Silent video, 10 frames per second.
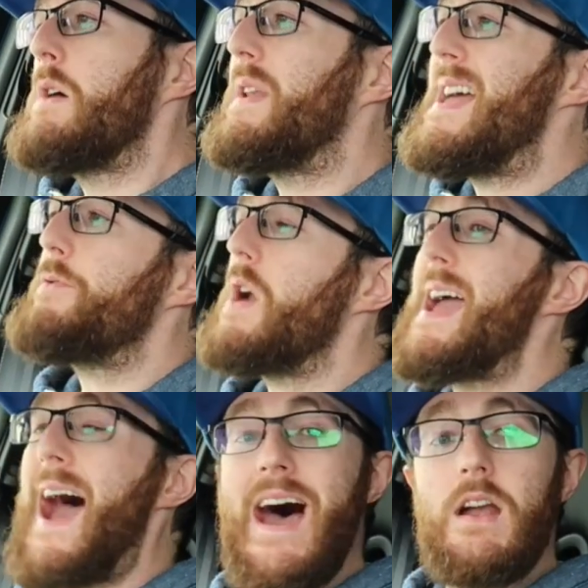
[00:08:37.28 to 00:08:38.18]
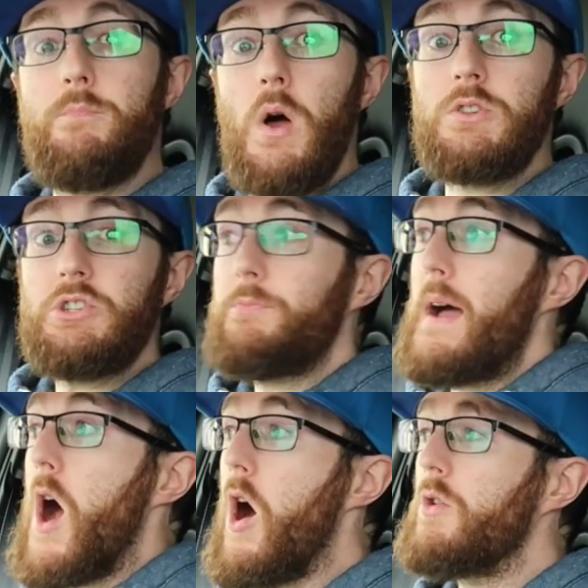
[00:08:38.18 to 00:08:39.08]
whenever I added a bunch of
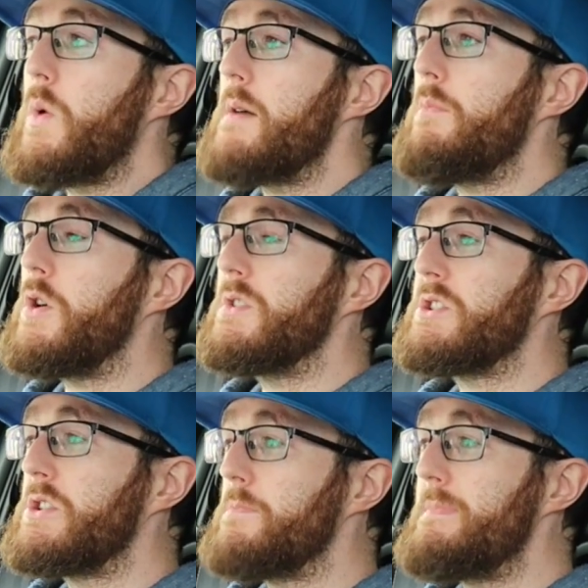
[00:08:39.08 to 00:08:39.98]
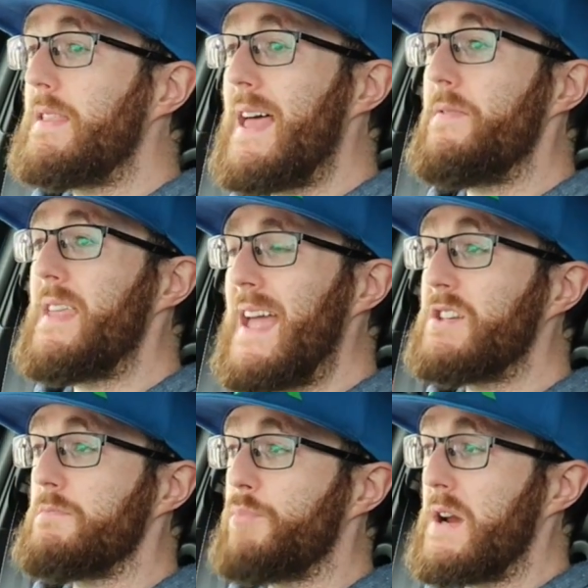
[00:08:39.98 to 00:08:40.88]
my hardware mods to let the
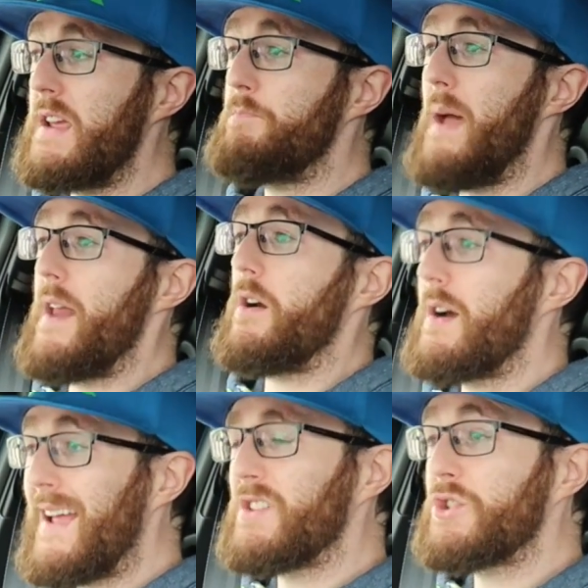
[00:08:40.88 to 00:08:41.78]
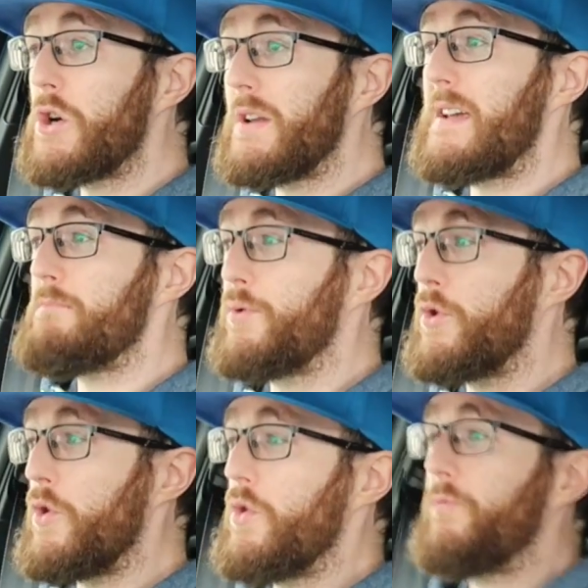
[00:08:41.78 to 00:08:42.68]
engine breathe better, it certainly
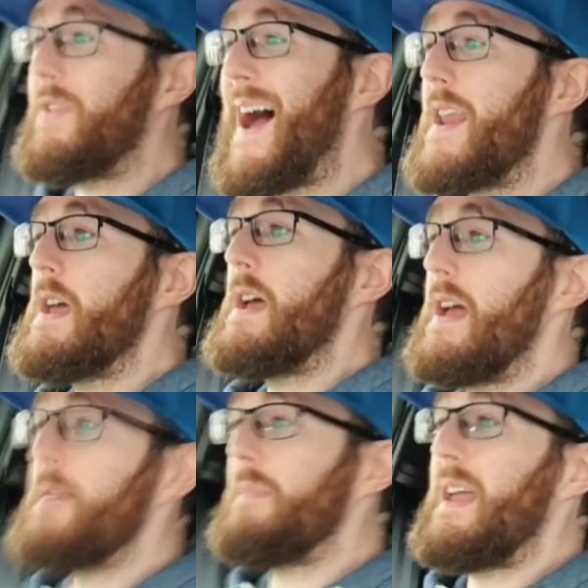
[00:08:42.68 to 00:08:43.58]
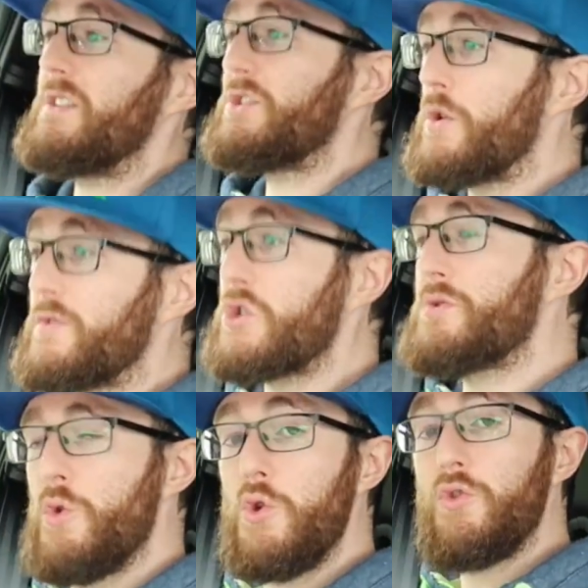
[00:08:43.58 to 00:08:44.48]
improved that. It sort of
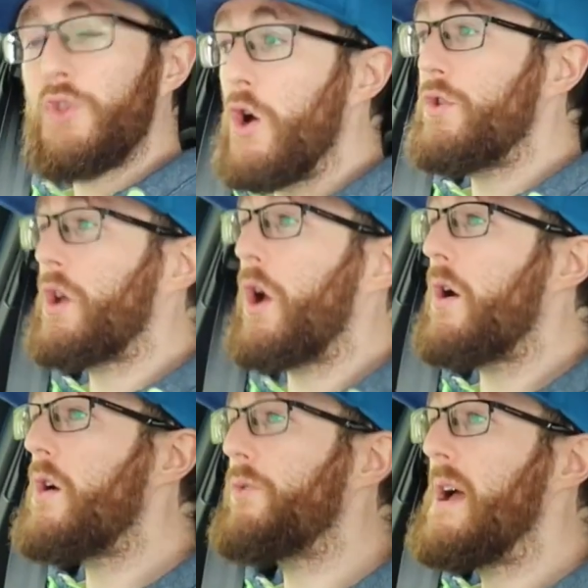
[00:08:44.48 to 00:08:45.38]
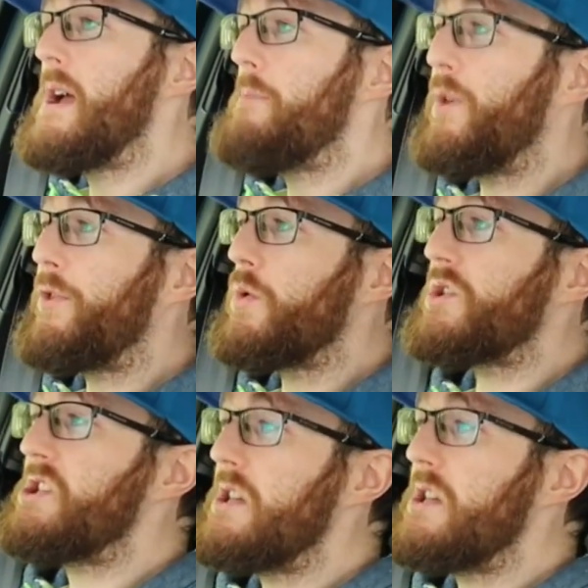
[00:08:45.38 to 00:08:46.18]
smoothed out the curve, but there was